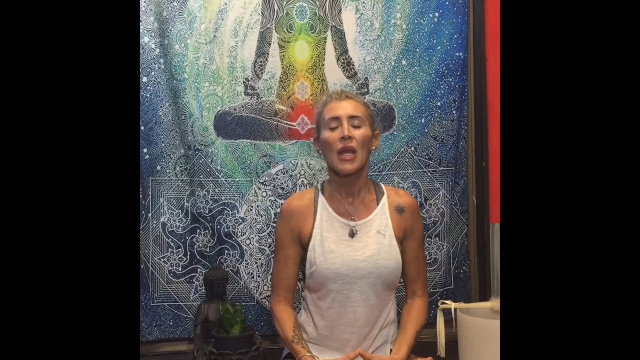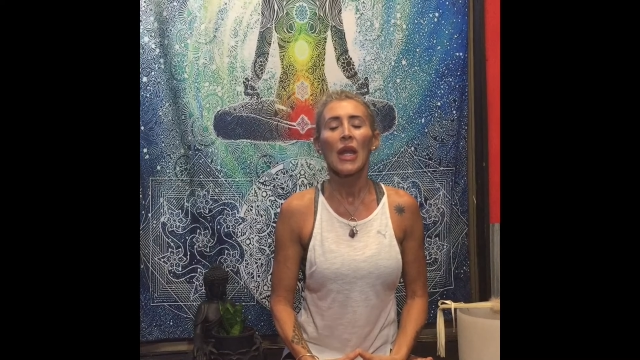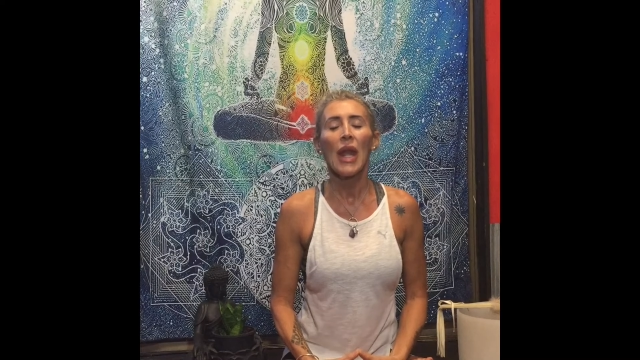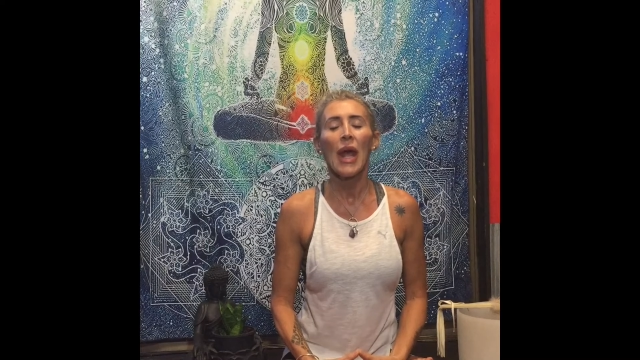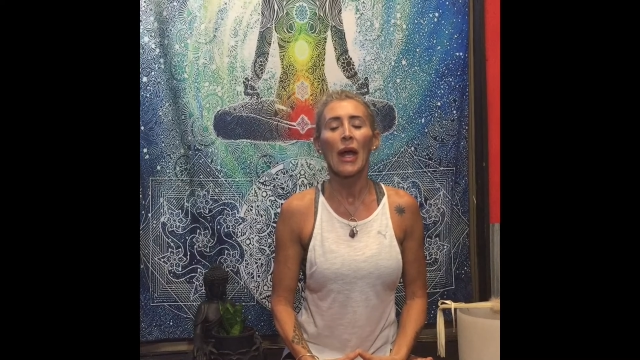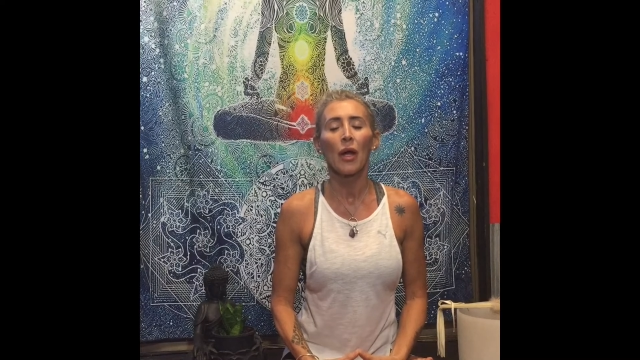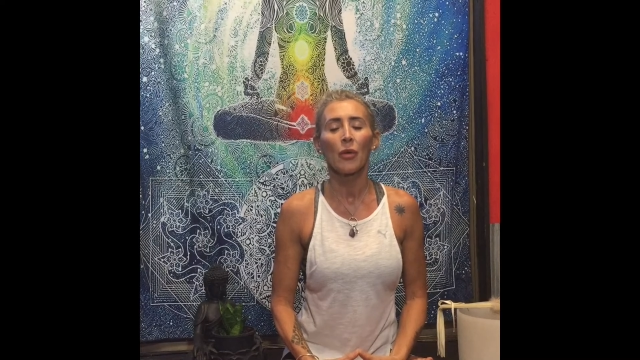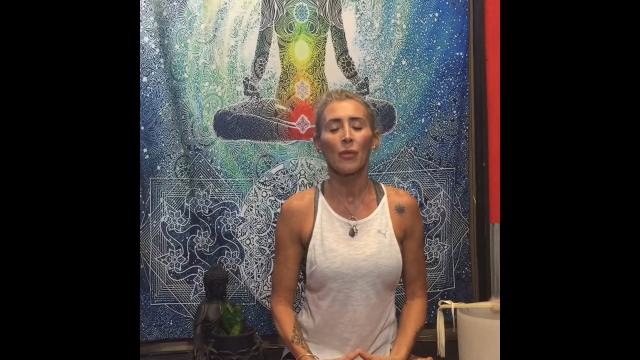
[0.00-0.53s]

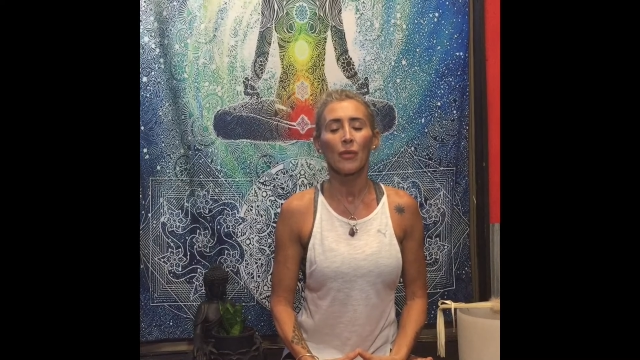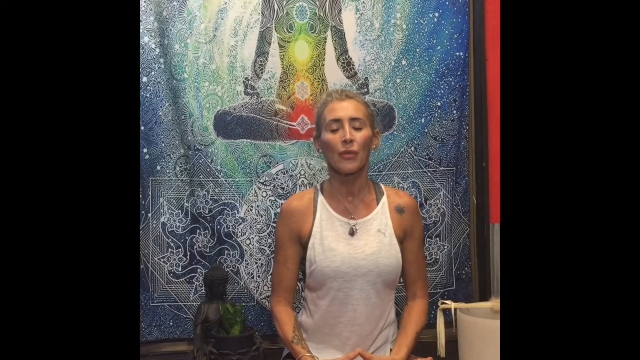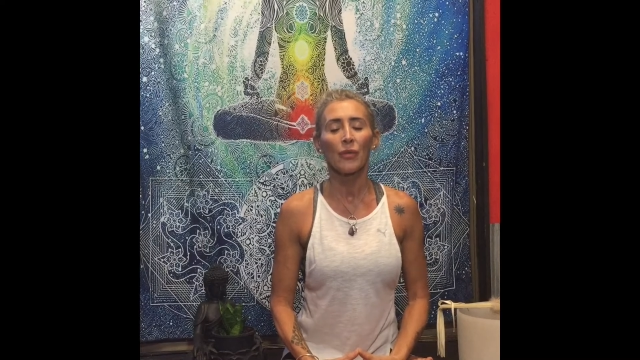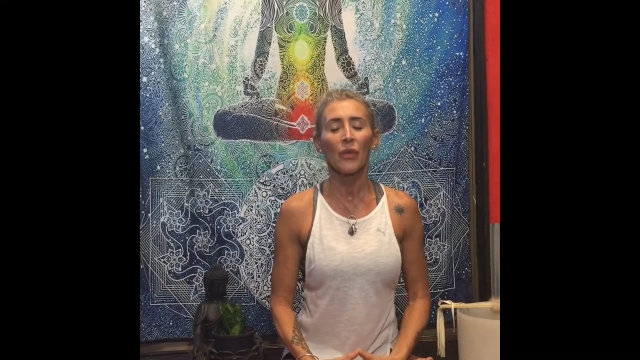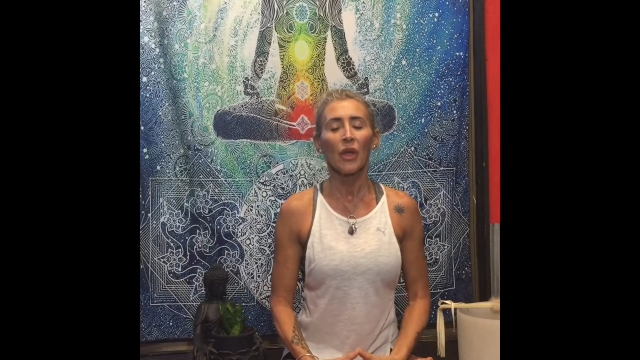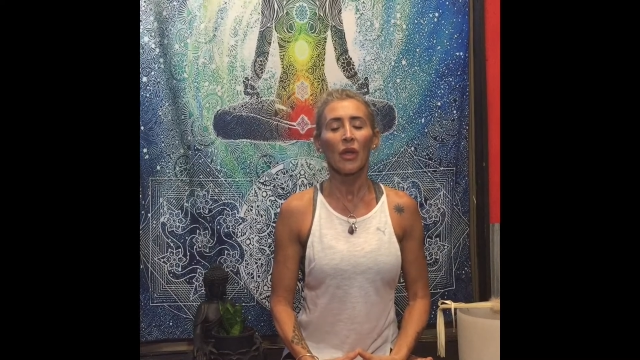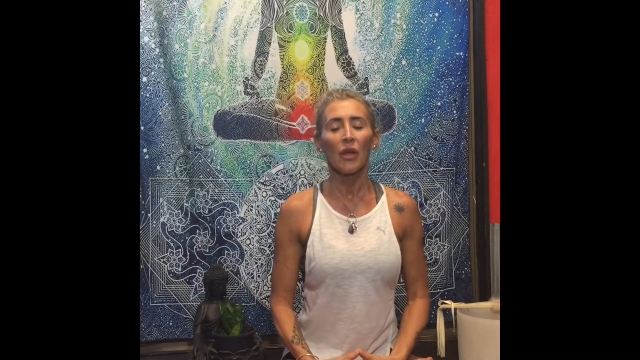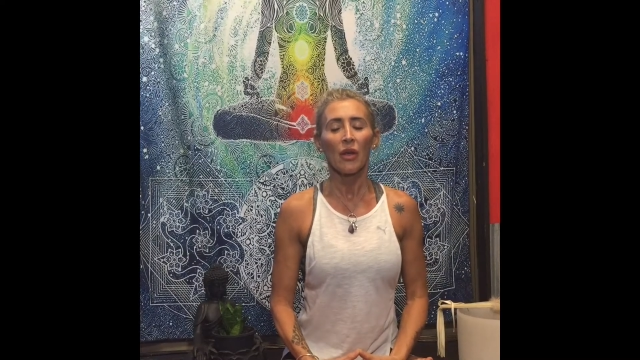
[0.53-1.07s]
Now,
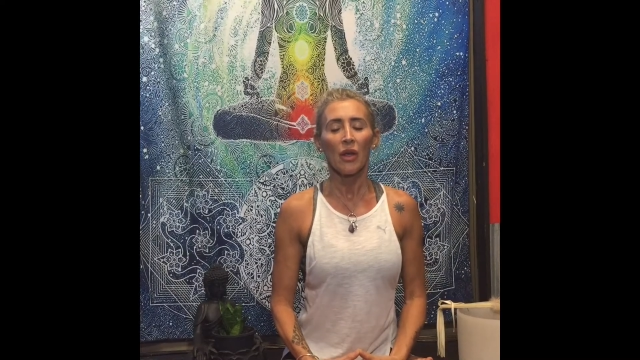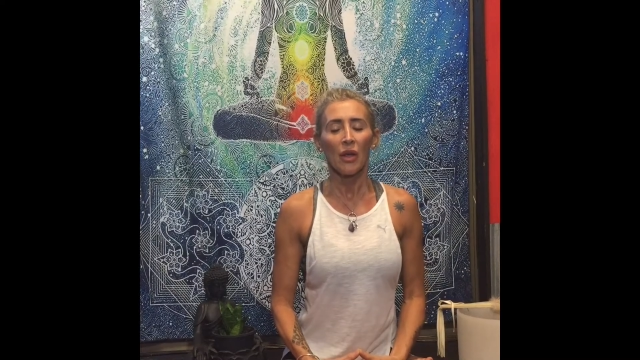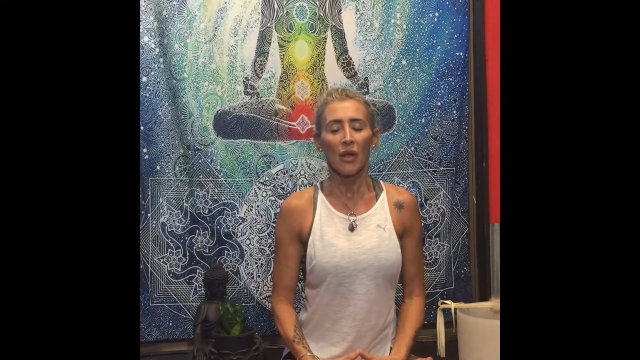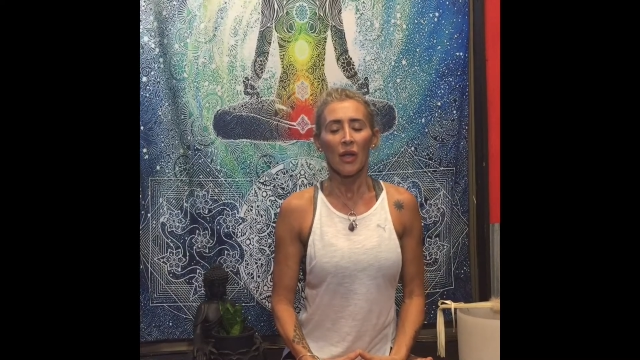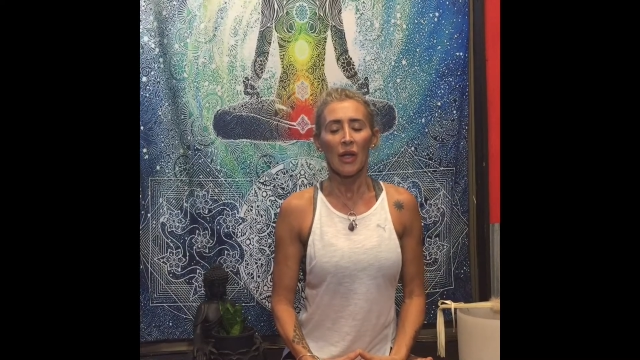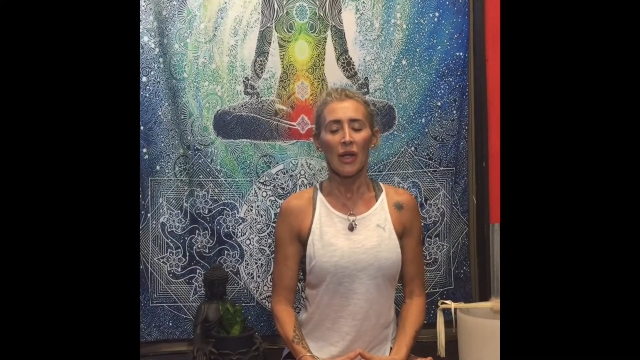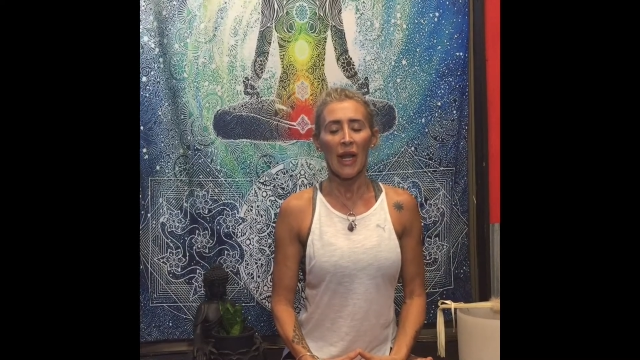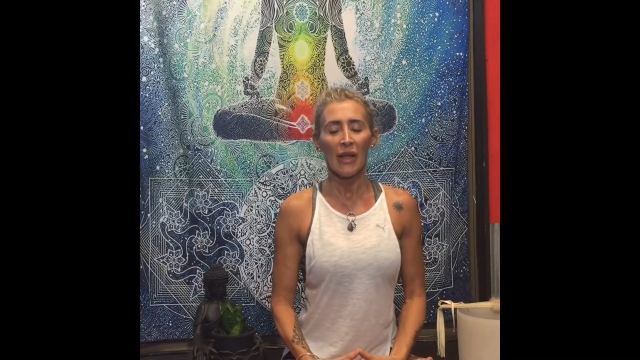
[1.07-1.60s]

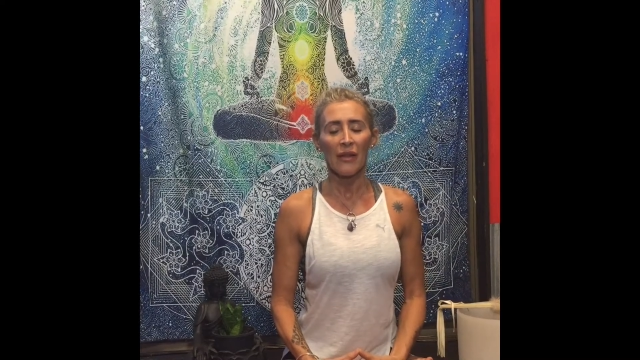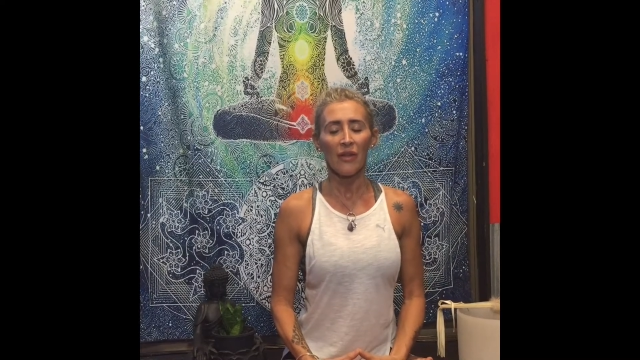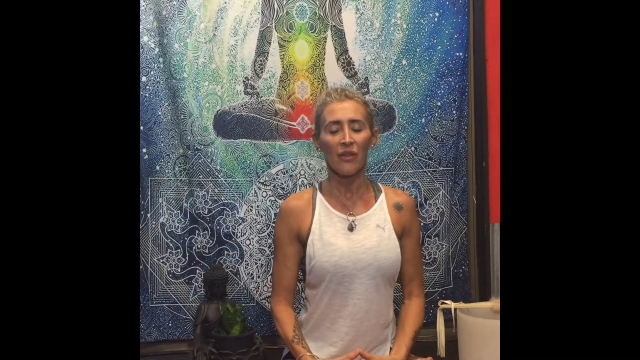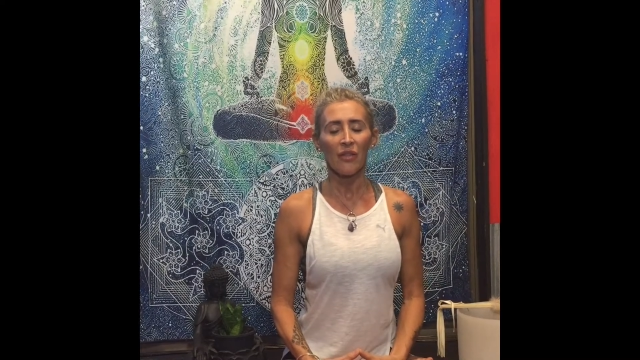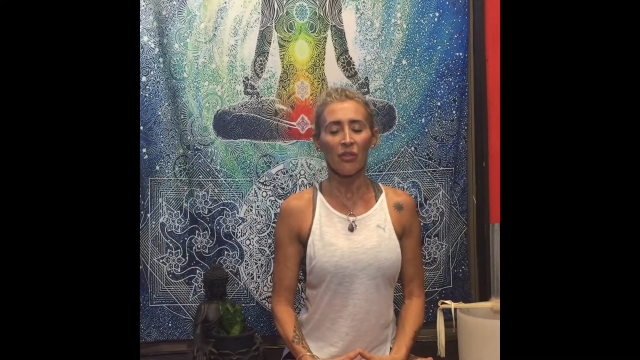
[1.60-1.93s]
lengthen